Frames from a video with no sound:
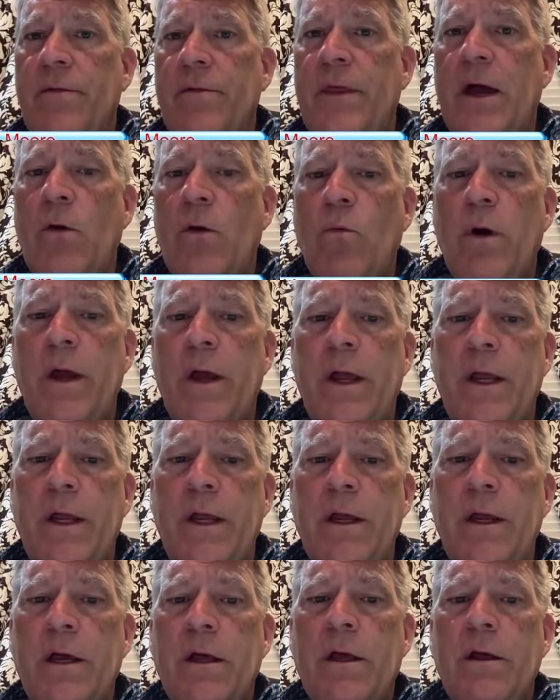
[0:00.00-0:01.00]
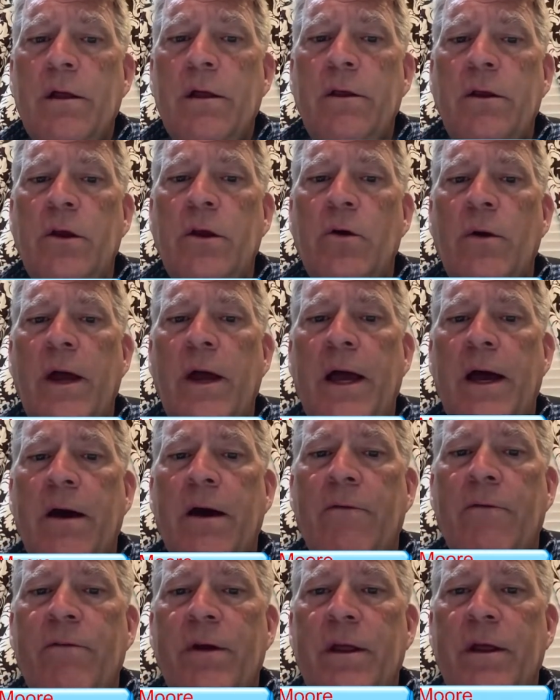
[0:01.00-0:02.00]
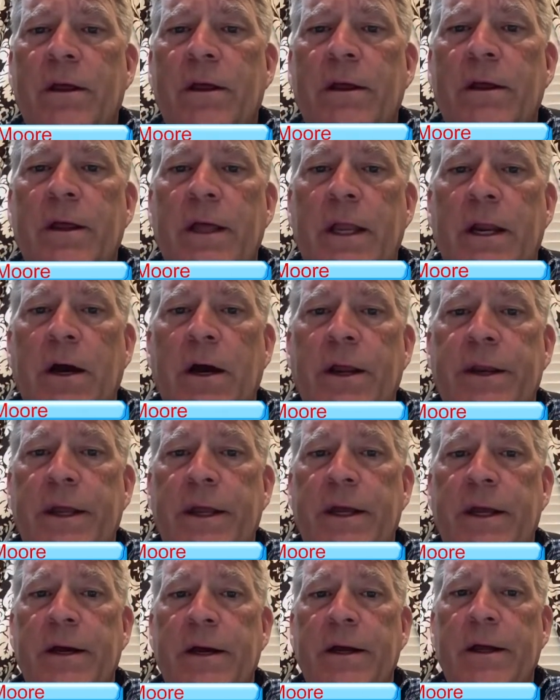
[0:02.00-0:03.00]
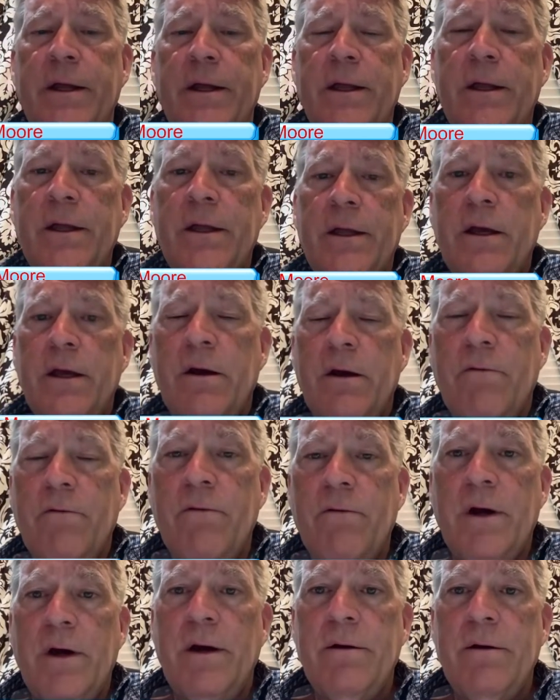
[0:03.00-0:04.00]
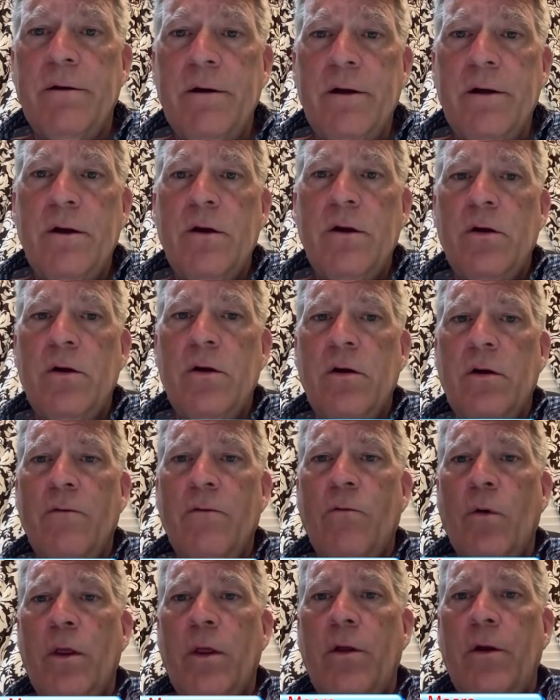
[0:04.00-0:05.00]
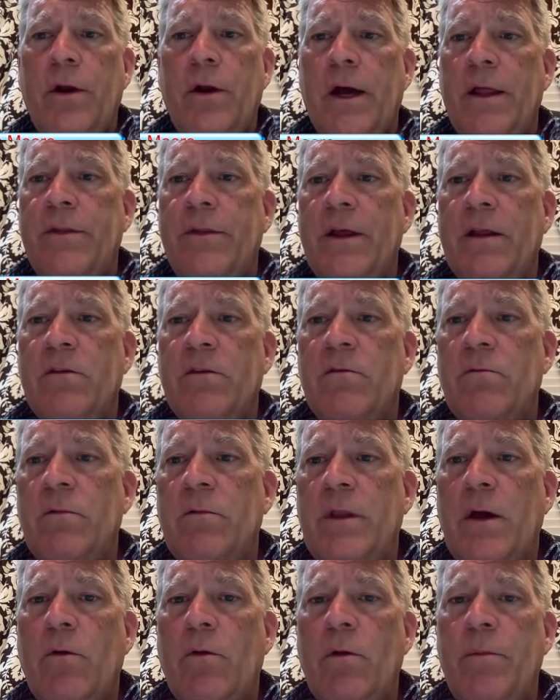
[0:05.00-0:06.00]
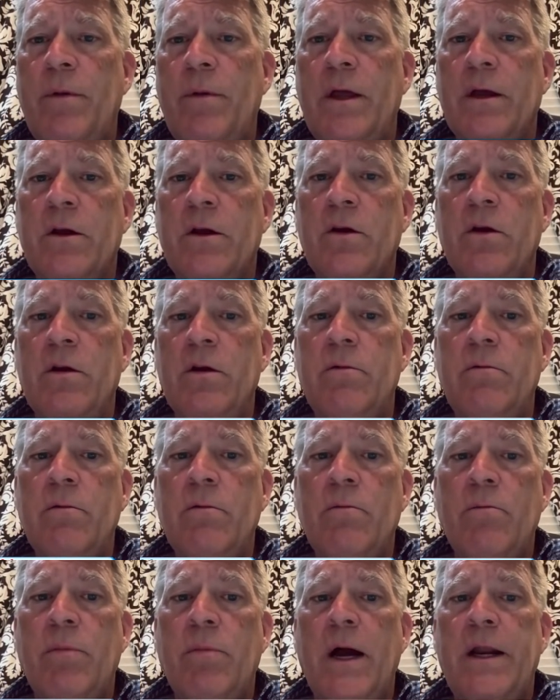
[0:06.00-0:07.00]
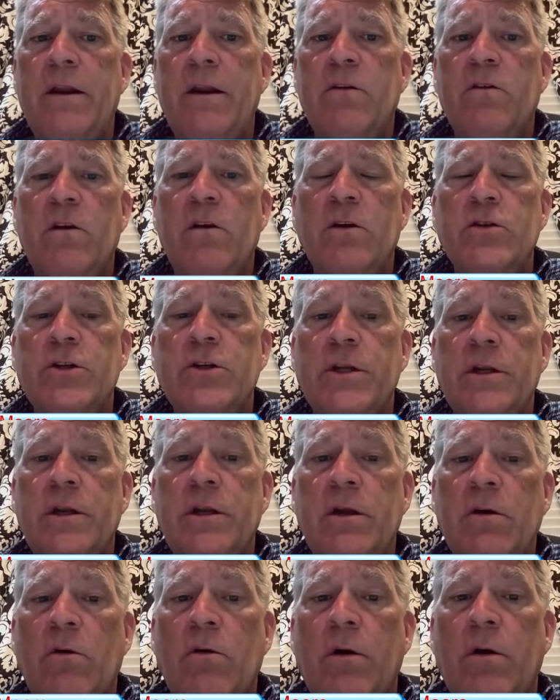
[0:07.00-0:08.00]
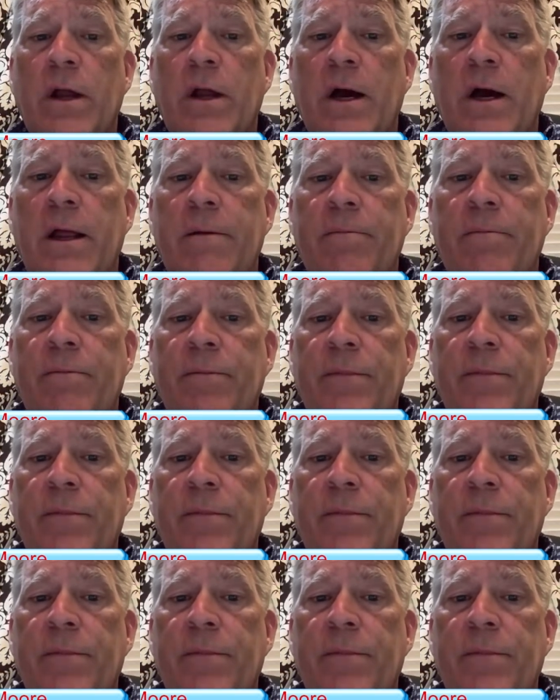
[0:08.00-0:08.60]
That way you have an idea of whether or not that would be a good buying decision or not.